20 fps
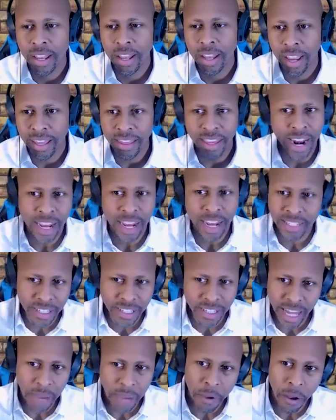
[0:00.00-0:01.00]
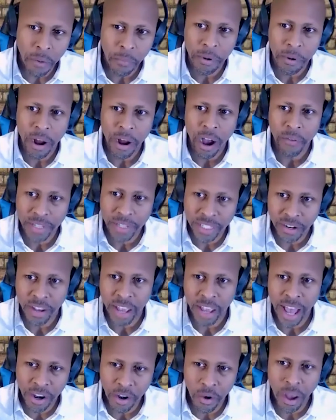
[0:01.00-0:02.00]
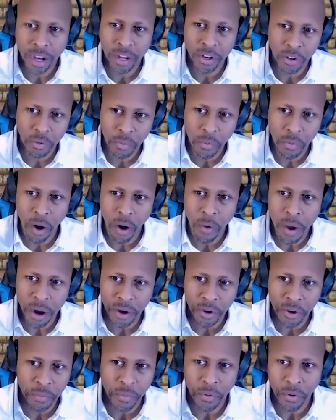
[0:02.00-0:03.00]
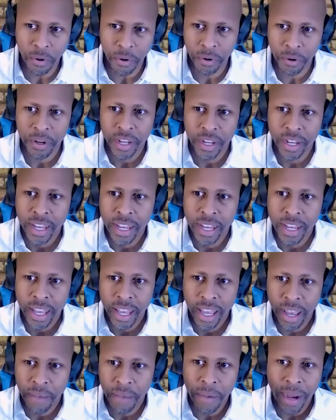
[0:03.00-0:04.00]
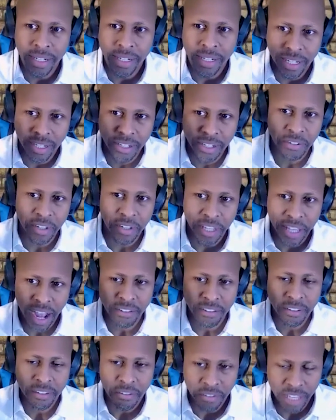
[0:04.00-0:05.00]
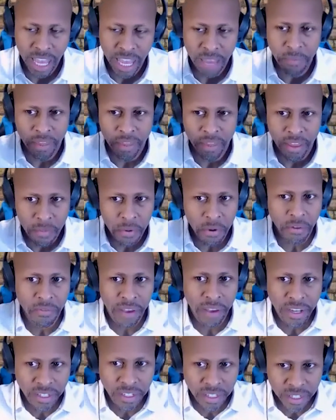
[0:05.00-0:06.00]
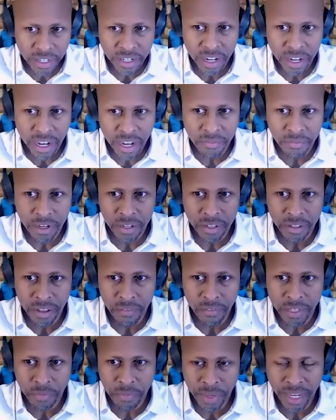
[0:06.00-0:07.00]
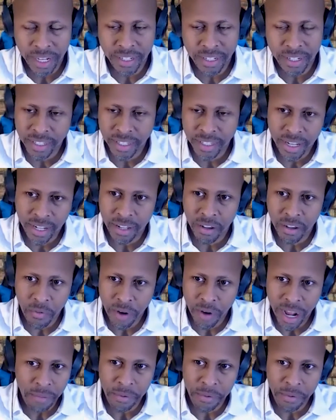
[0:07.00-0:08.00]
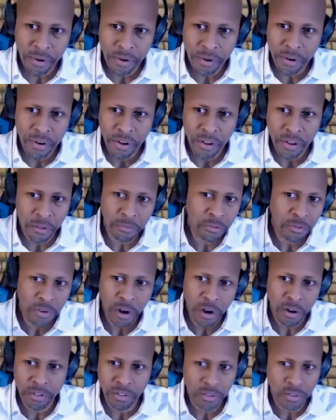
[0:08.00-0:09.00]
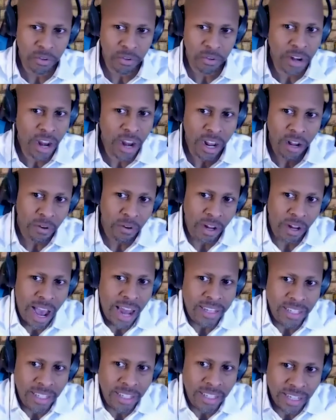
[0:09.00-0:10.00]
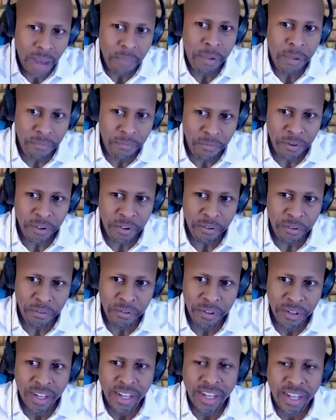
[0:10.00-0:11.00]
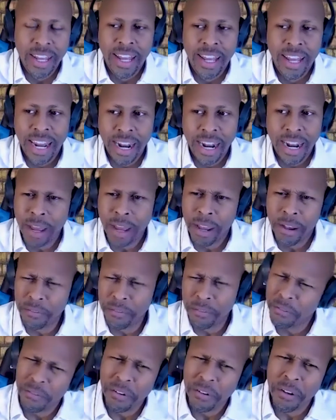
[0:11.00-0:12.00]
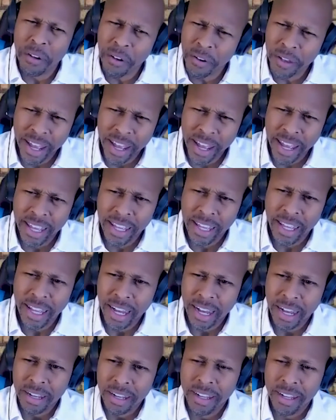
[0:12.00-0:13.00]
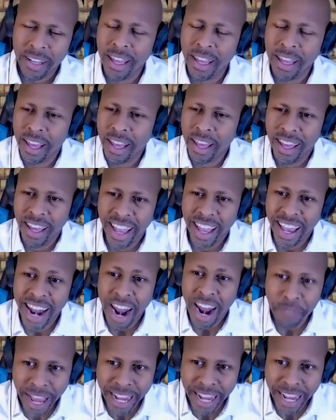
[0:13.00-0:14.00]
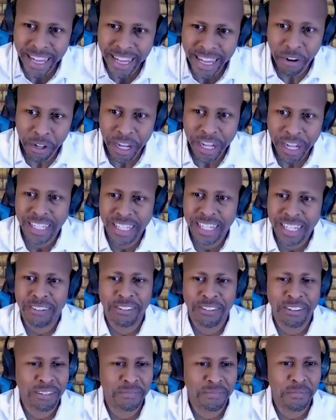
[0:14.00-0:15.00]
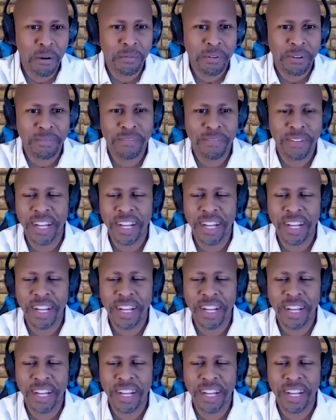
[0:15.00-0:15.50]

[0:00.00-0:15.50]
And then the light bulb went off. I said, okay, I know I can do more. I want to do more. And my teachers and counselors gave me their motivation of a speech. They said, look, Rob, you've struggled in school. You're not going. College is not meant for you. And I'm like, okay. And I'm like literally in tears at this moment.